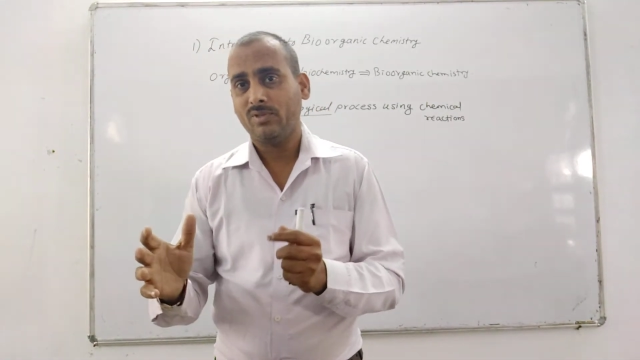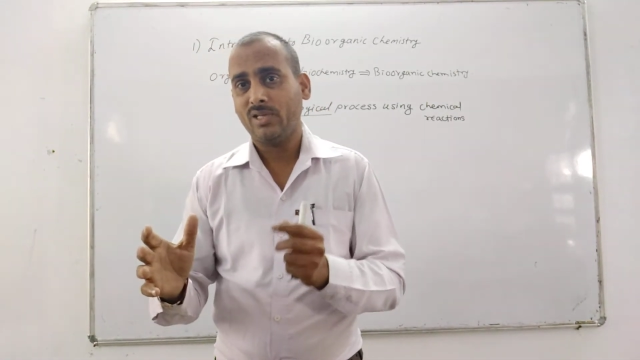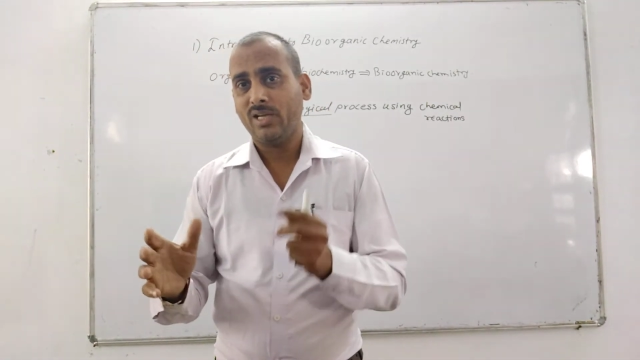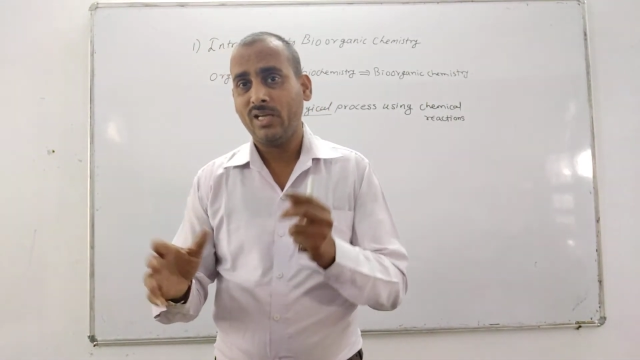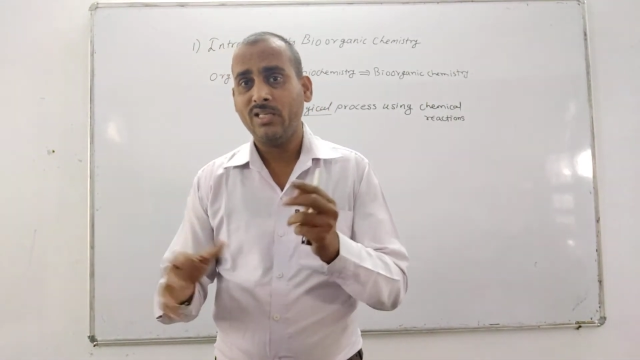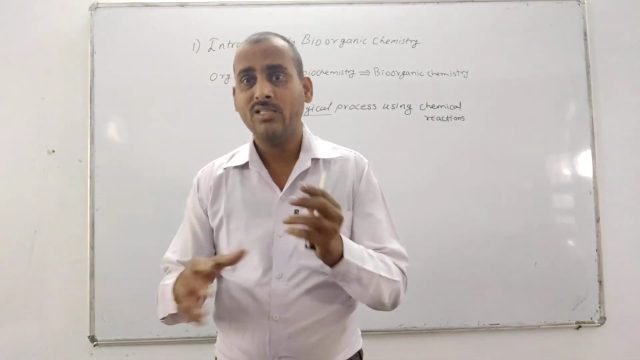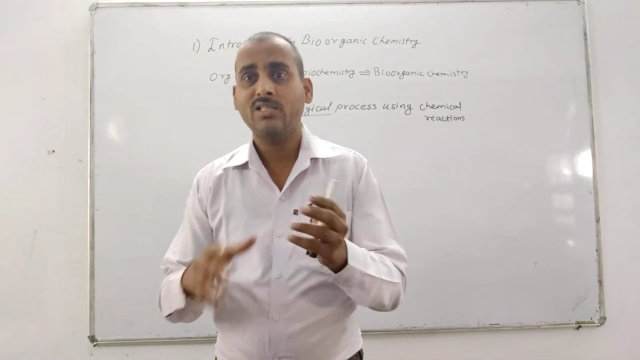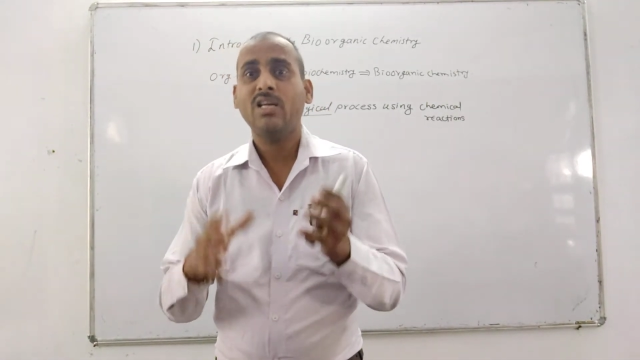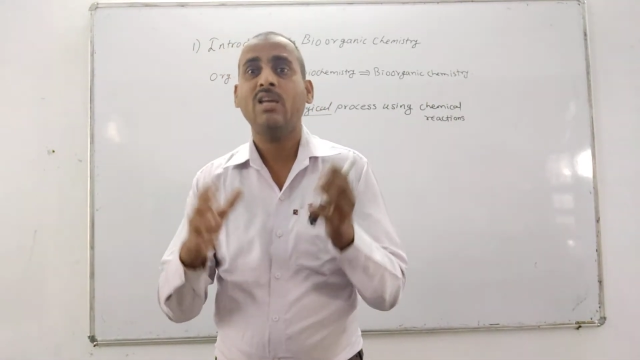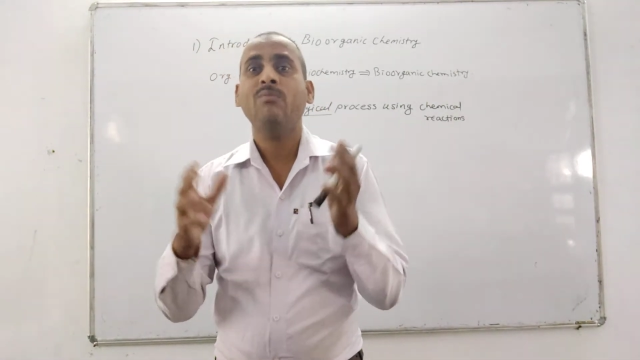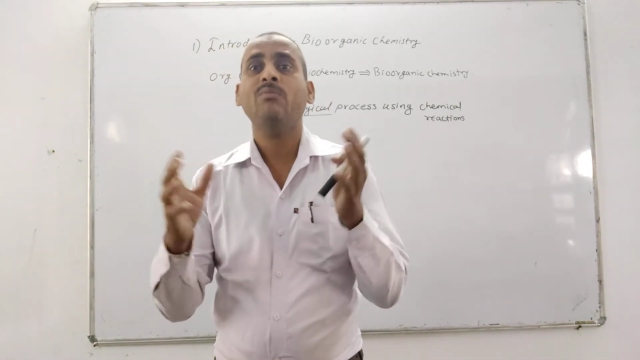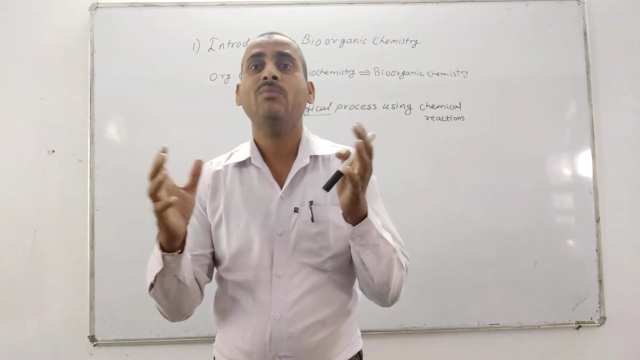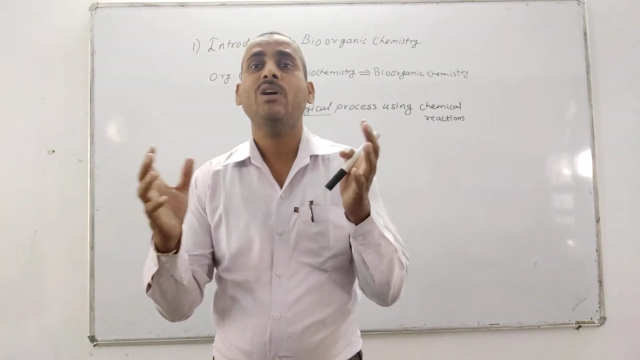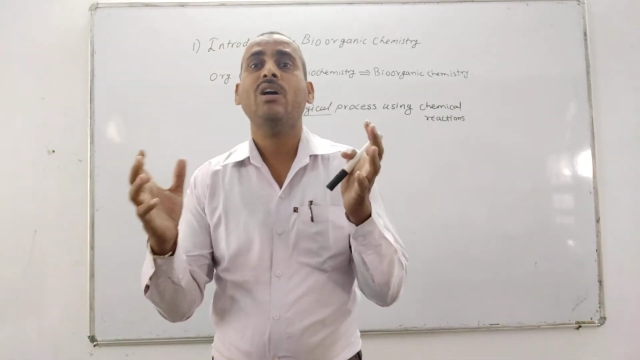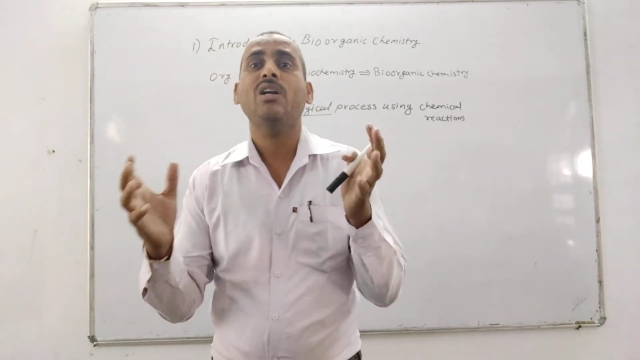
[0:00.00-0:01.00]
Enzyme
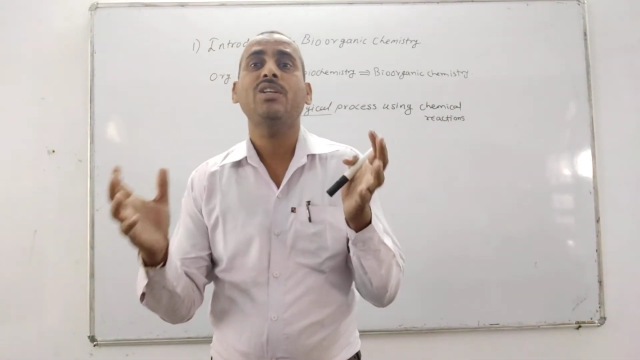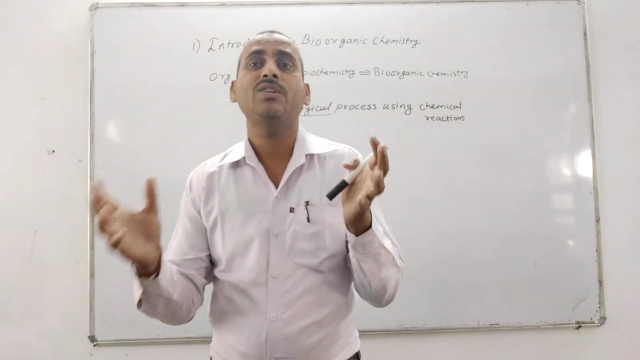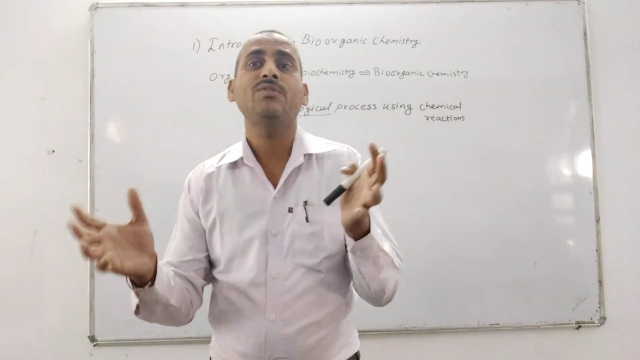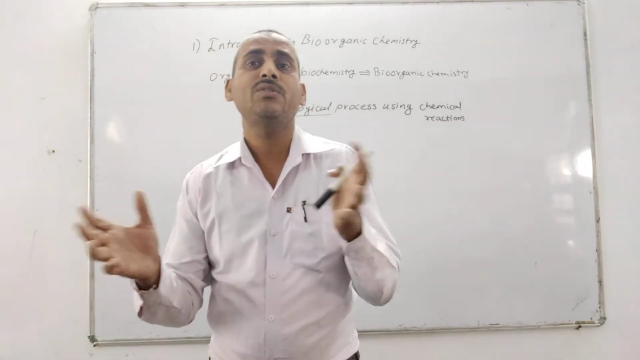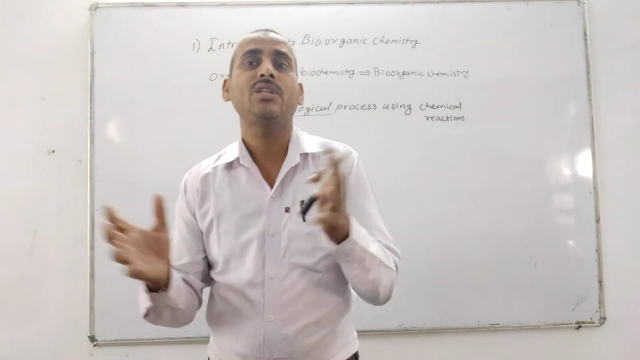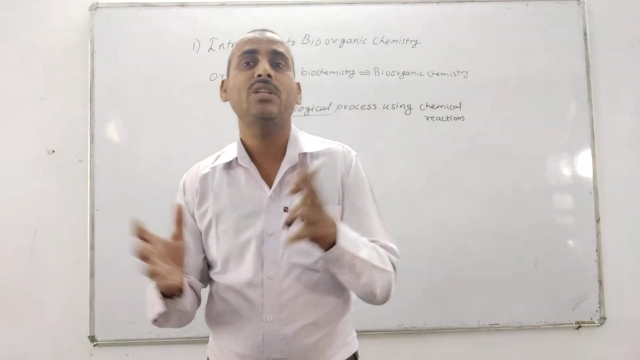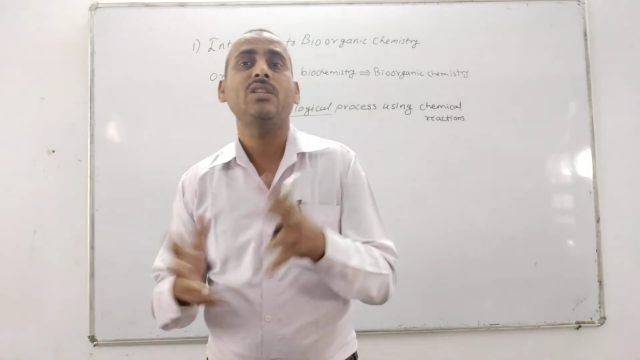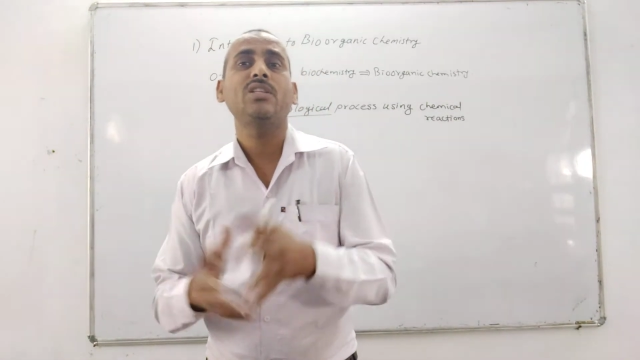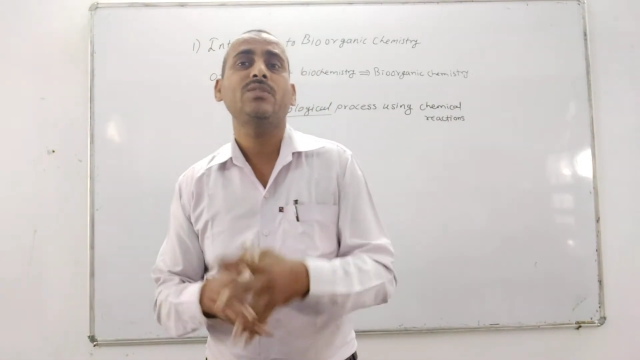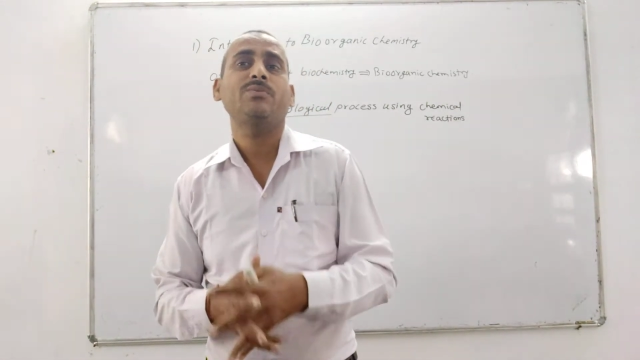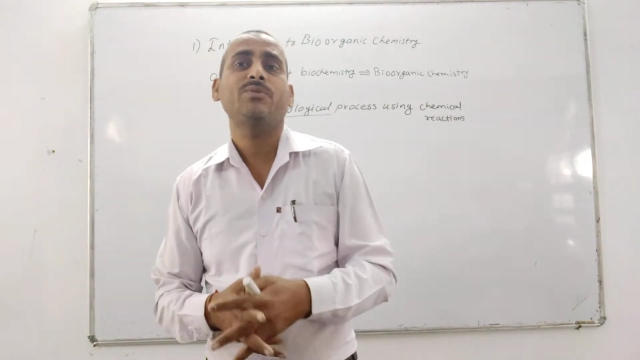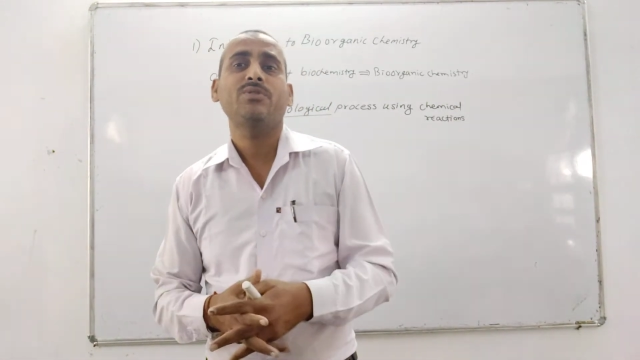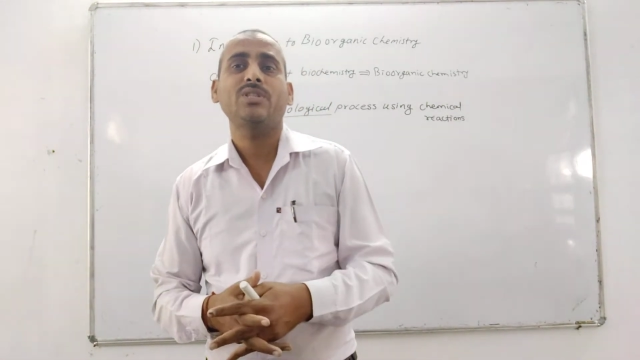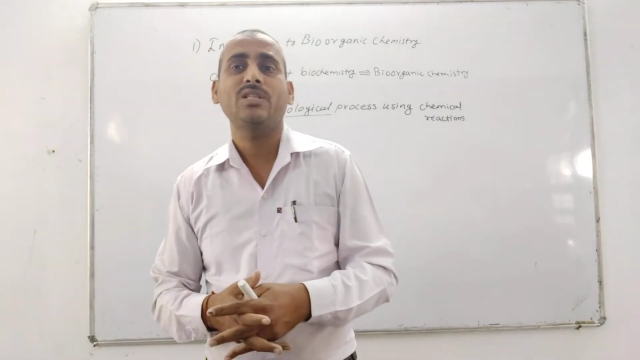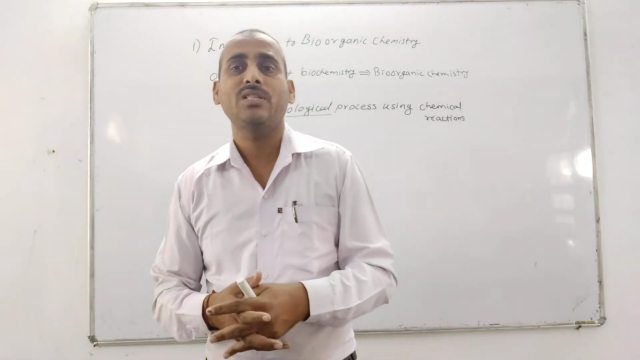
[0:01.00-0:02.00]
are used in this
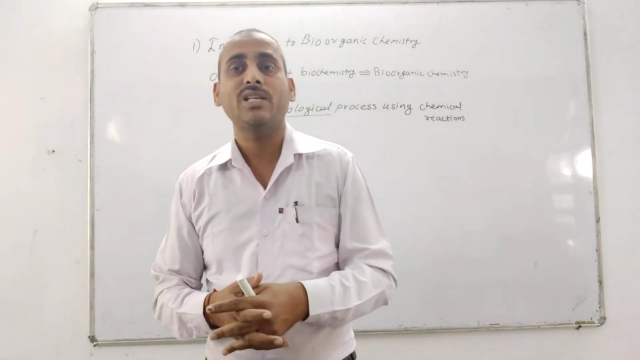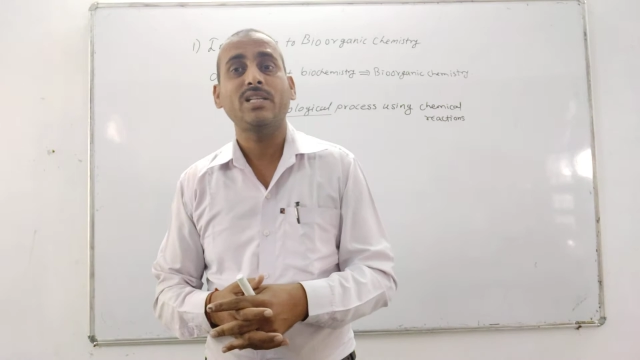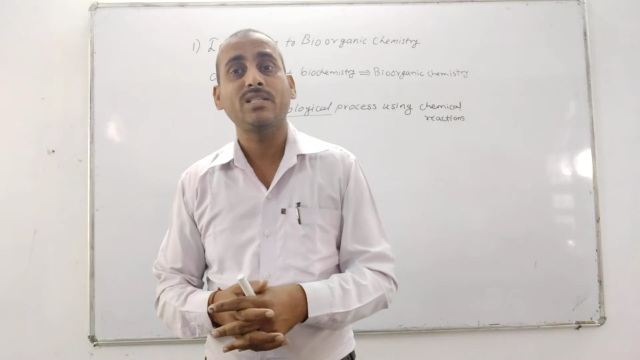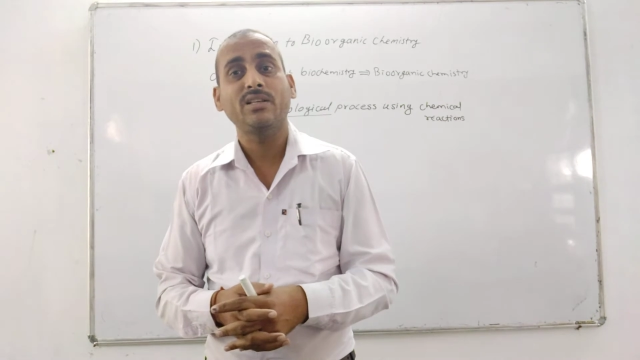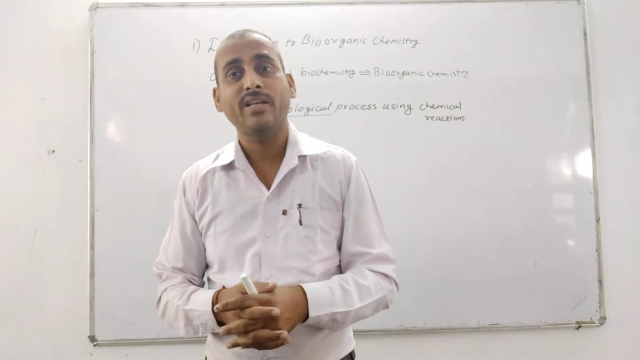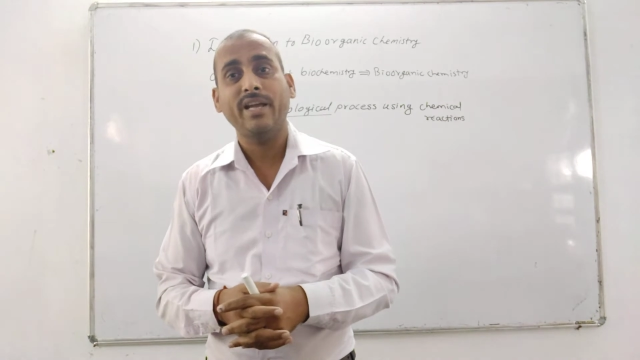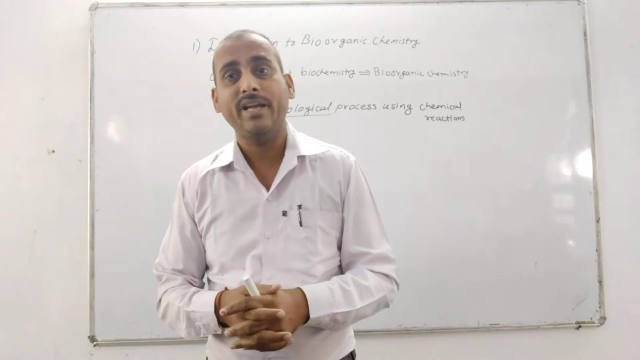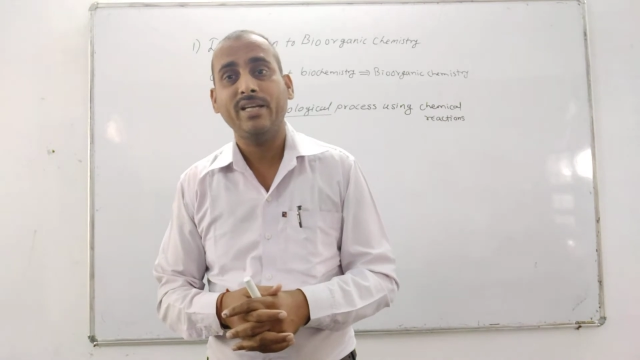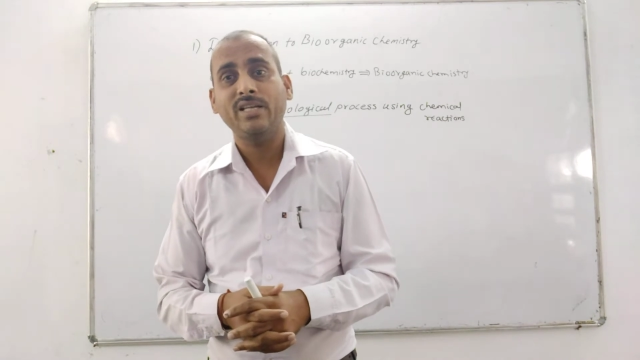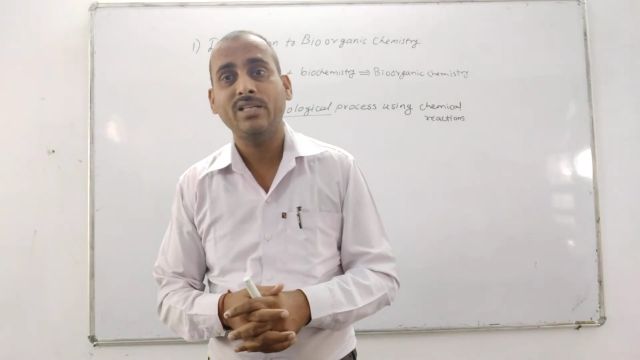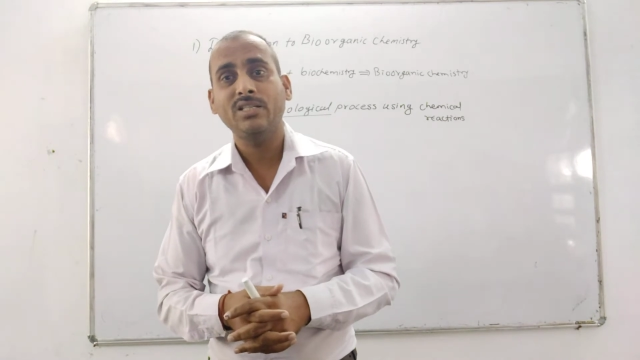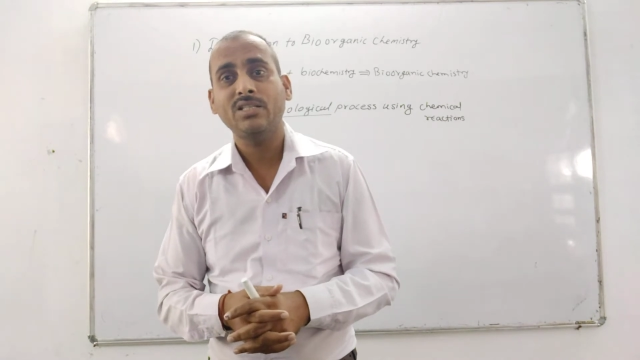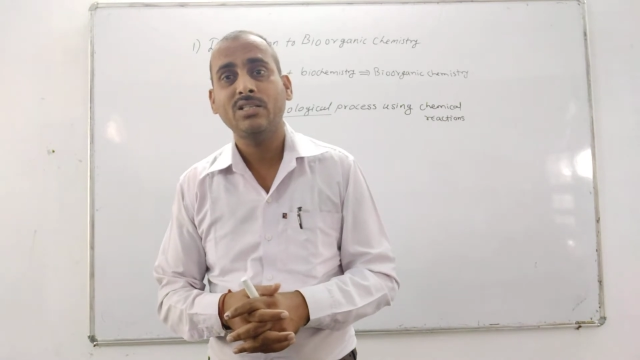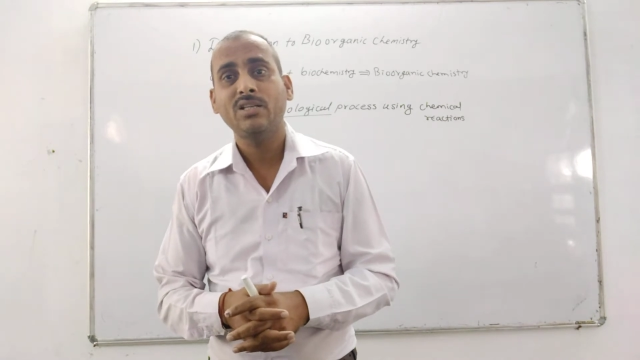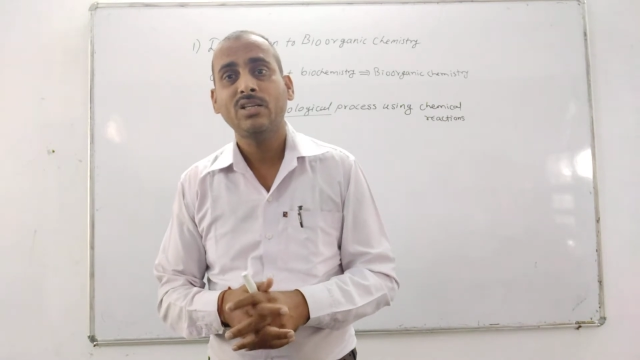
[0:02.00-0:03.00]
process as a
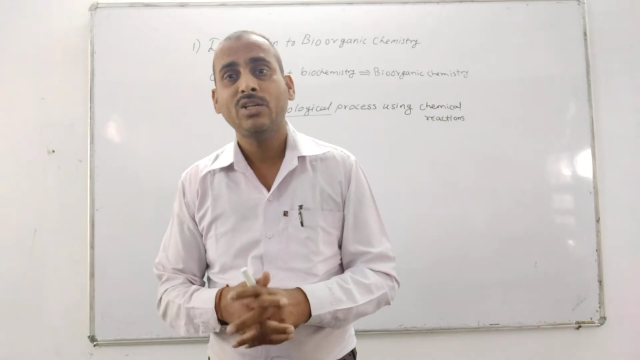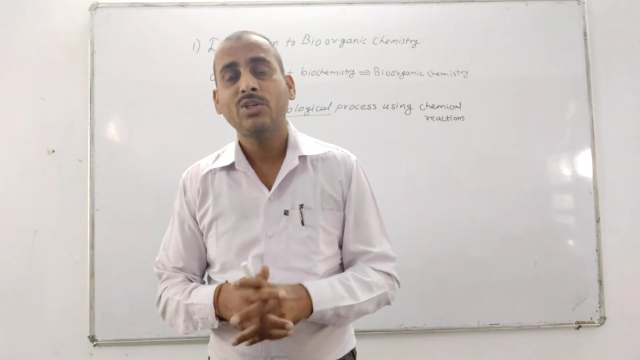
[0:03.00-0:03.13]
catalyst.